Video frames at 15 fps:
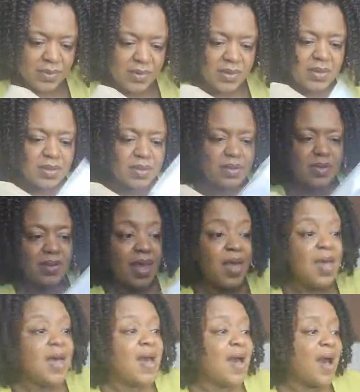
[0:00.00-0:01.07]
Ah,
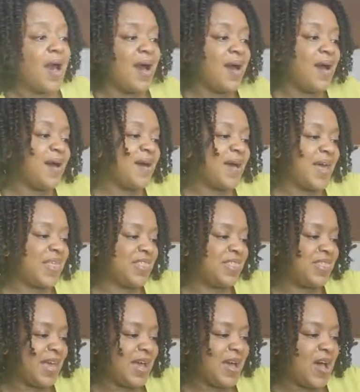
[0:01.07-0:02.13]
oh, I
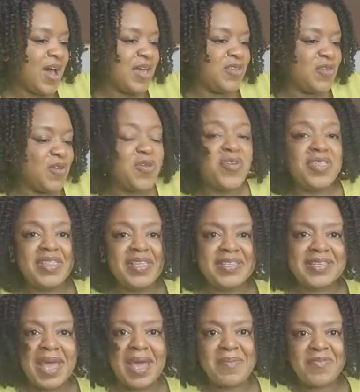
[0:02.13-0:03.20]
think I know who this
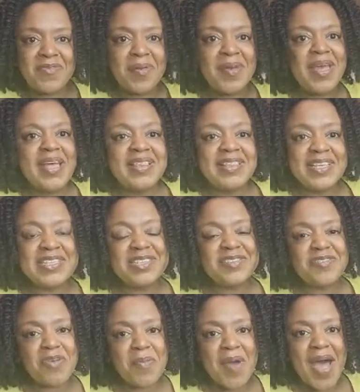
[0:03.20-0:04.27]
came from. This is
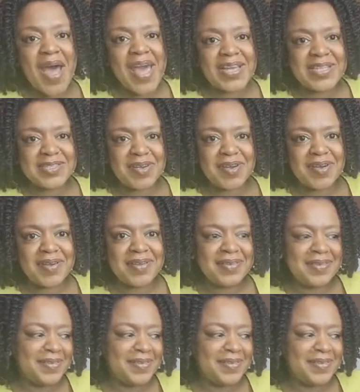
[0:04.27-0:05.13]
from Ida.